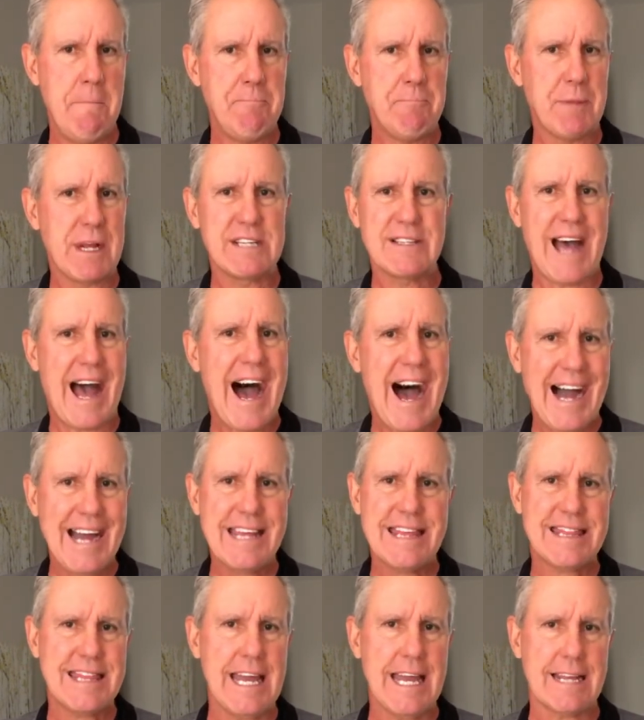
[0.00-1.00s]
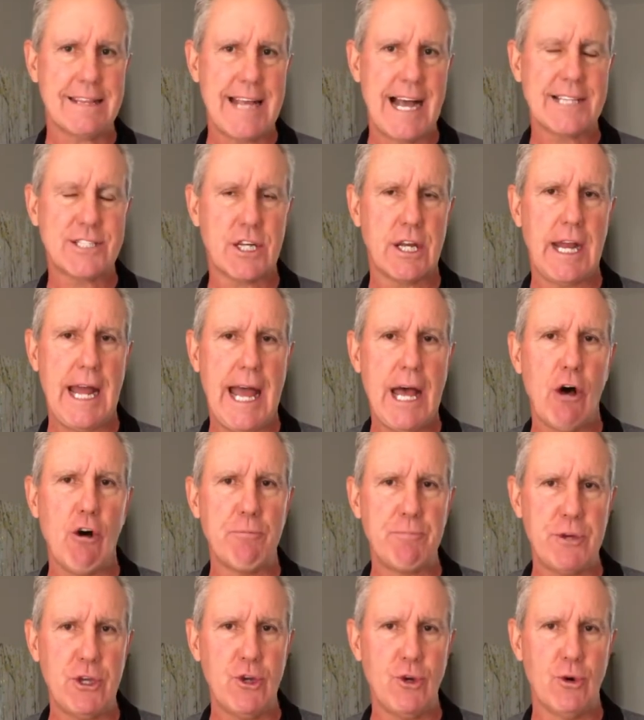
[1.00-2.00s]
because I think that's going to
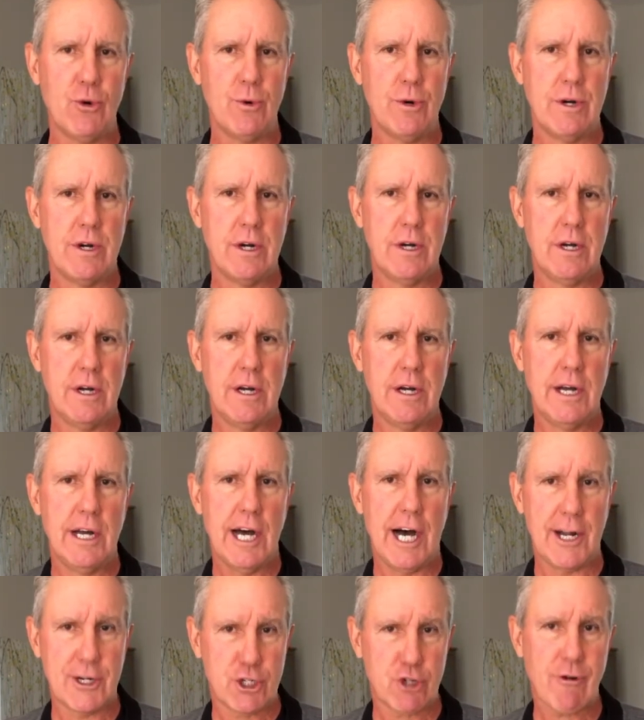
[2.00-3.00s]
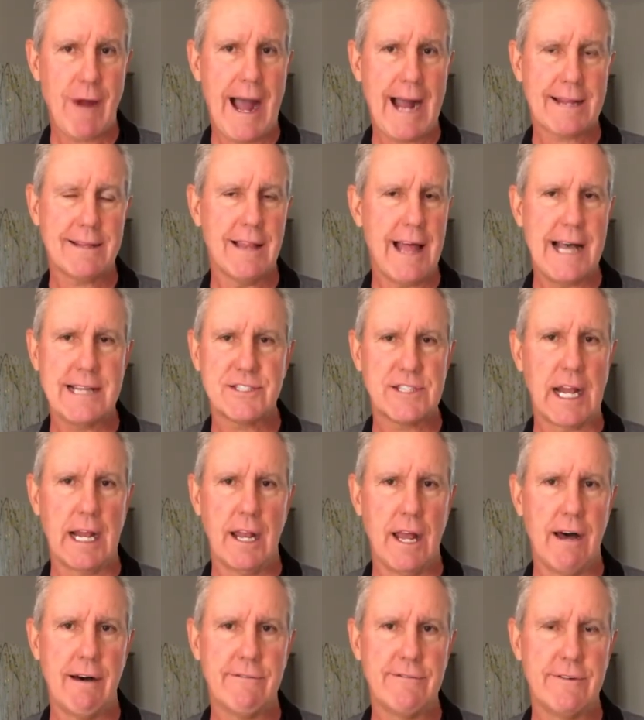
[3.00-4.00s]
help you attract lasting
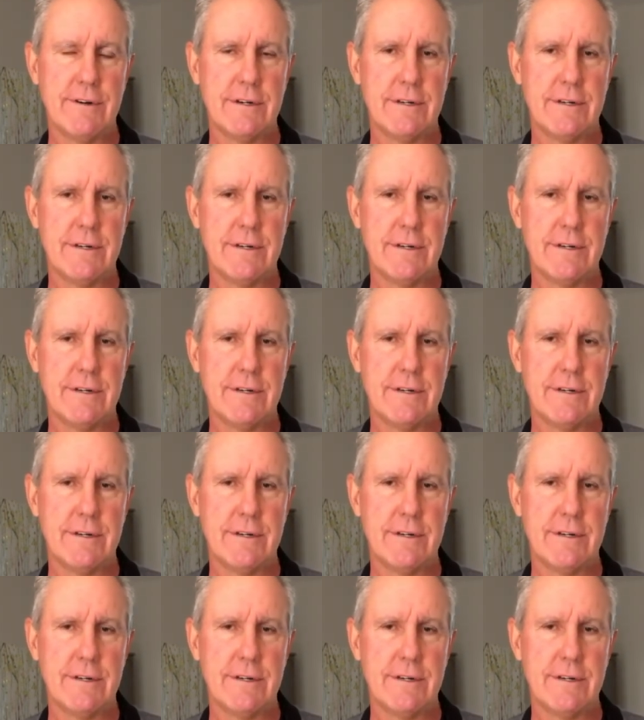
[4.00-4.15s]
love.